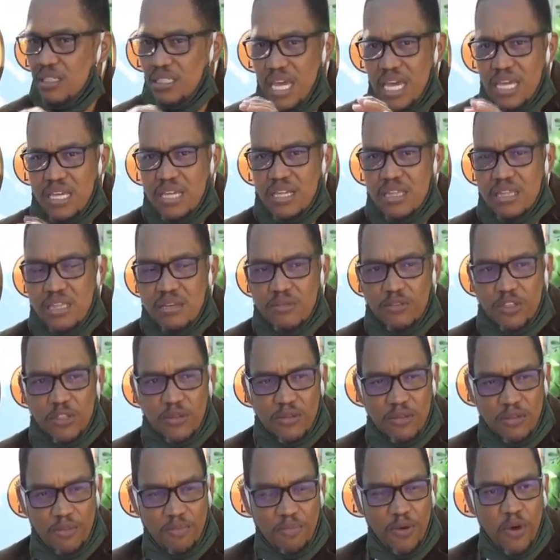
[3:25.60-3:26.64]
taken
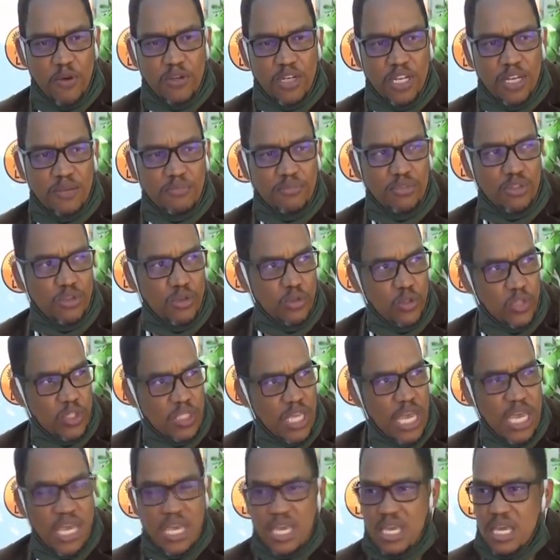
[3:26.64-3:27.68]
the podium to
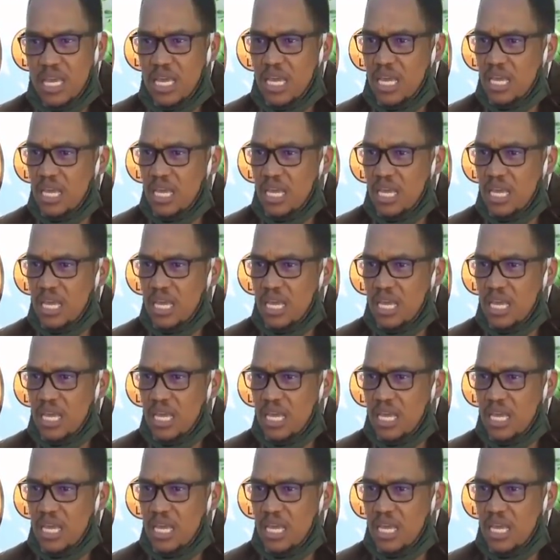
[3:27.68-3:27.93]
say